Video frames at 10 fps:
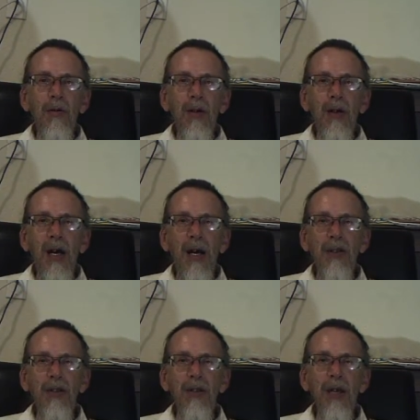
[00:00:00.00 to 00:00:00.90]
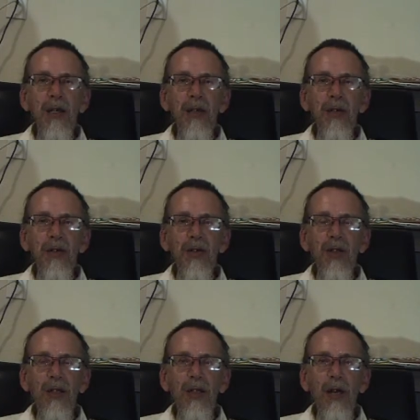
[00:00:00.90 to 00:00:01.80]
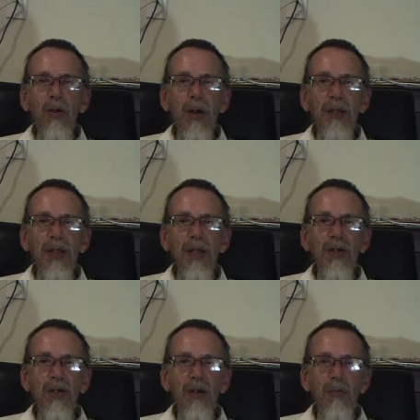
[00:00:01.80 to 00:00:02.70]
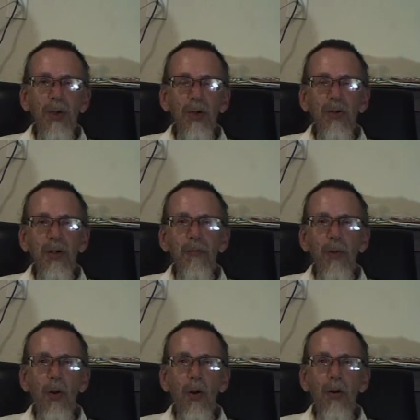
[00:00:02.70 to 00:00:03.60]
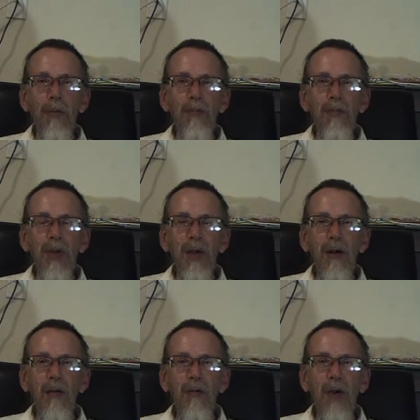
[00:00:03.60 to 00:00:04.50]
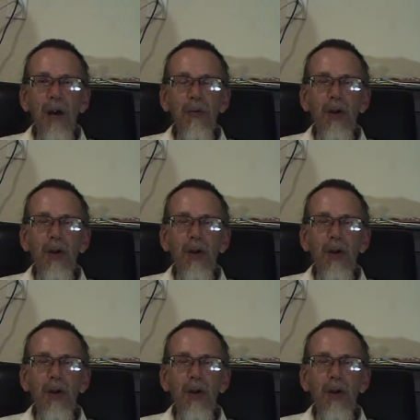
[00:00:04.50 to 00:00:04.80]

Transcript: And today you can still get quite a decent computer for $500.